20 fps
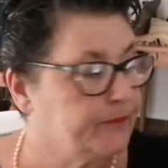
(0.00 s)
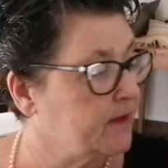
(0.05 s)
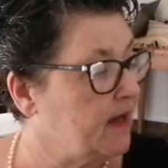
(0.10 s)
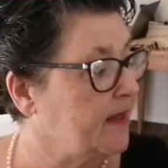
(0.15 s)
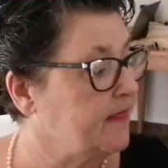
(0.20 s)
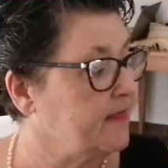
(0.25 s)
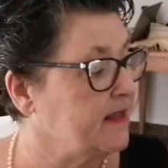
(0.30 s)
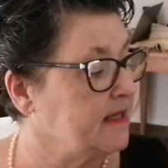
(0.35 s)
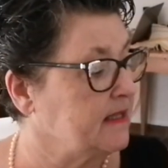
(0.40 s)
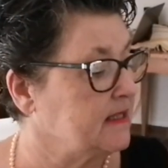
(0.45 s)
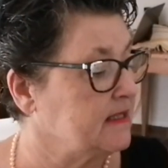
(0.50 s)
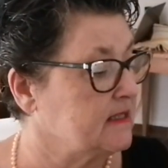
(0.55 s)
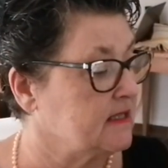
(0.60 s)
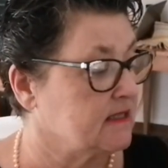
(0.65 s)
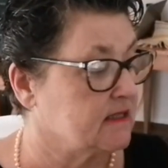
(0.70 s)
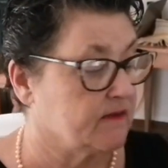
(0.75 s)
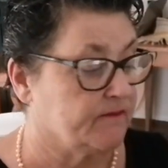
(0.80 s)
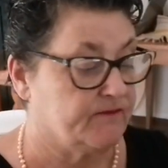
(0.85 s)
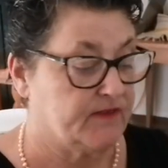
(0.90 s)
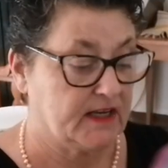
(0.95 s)
I think this
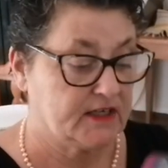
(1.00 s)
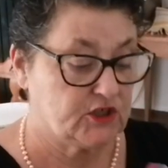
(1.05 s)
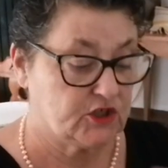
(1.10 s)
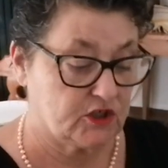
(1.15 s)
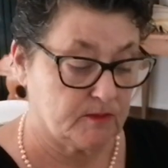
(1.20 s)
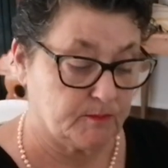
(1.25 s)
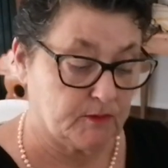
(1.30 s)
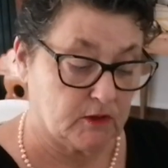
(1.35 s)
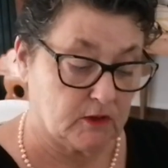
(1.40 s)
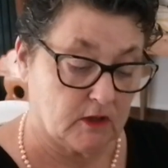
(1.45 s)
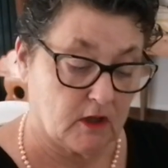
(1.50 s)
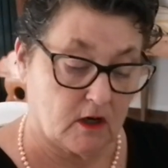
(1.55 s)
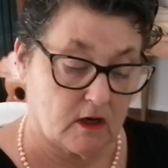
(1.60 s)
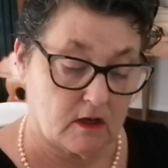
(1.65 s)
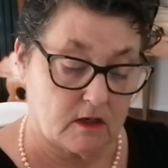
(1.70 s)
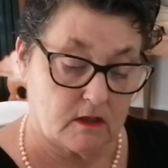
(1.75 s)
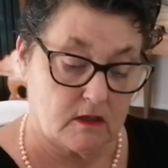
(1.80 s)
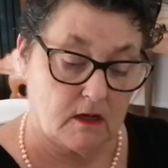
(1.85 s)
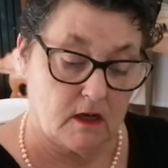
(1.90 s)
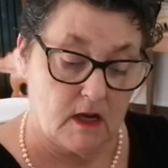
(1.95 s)
is a vegetable
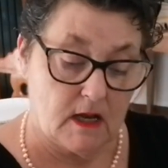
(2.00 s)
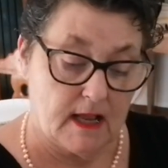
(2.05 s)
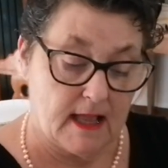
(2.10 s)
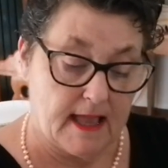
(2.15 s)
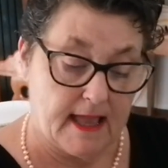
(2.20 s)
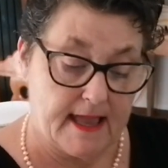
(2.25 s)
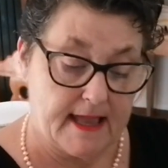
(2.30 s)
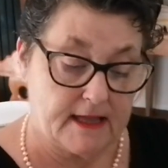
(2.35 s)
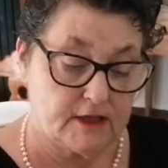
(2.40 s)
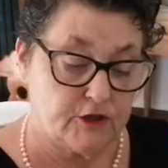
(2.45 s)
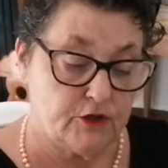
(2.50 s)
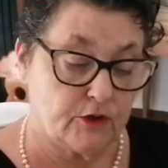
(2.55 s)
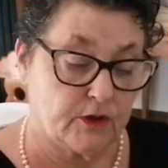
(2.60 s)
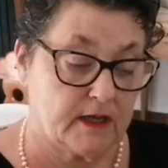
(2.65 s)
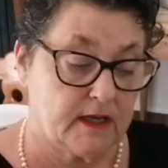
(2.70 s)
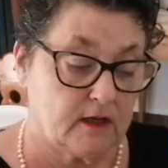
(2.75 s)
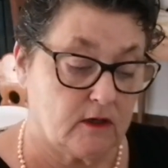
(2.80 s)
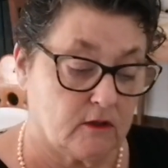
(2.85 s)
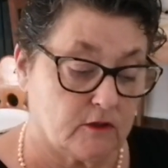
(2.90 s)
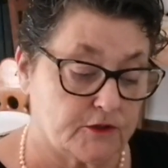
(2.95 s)
lard, and you
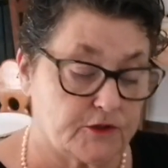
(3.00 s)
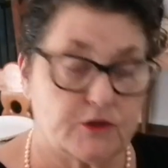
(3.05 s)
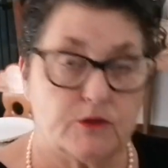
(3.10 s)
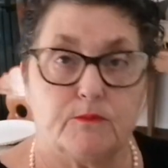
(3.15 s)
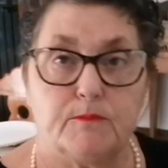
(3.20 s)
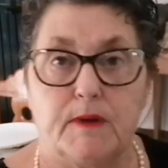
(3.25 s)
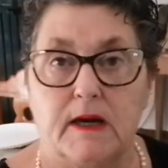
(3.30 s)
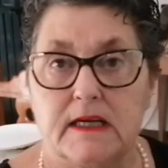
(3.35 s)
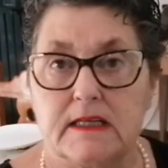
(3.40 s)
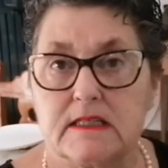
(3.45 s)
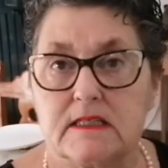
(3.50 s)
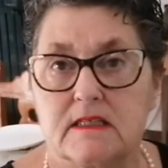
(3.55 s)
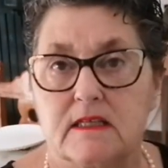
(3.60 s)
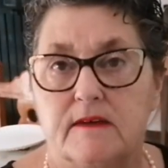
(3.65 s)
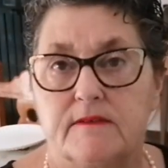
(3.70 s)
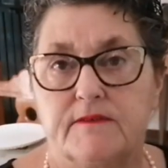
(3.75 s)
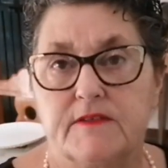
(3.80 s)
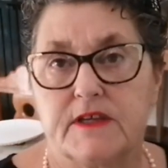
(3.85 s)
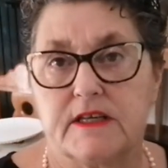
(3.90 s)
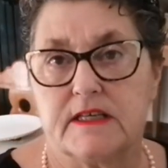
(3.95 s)
can also buy
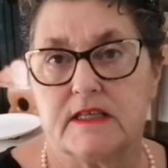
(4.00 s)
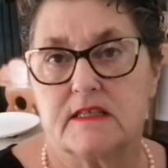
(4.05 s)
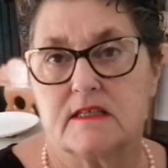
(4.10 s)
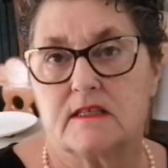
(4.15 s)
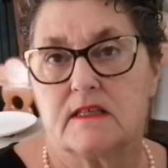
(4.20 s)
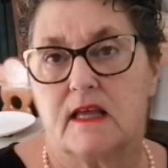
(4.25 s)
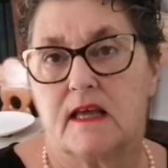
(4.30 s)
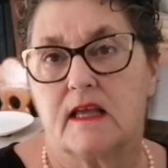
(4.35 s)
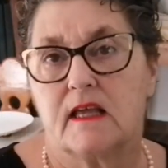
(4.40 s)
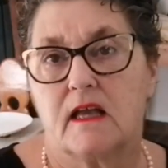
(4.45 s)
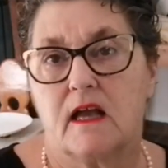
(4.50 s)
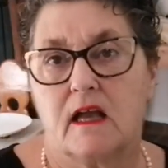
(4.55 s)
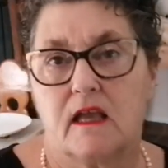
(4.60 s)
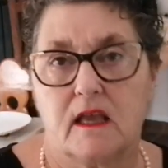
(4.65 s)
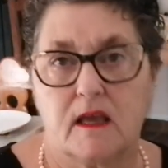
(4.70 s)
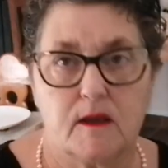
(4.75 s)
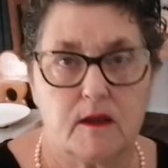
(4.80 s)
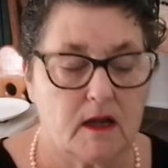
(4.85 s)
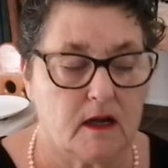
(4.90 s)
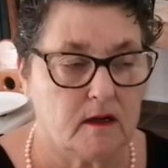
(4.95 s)
stuff that is like
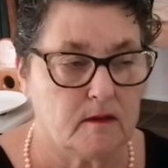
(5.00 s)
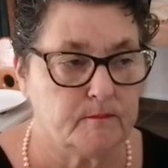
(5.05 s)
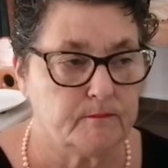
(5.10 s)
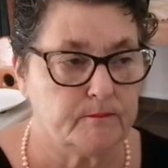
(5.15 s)
a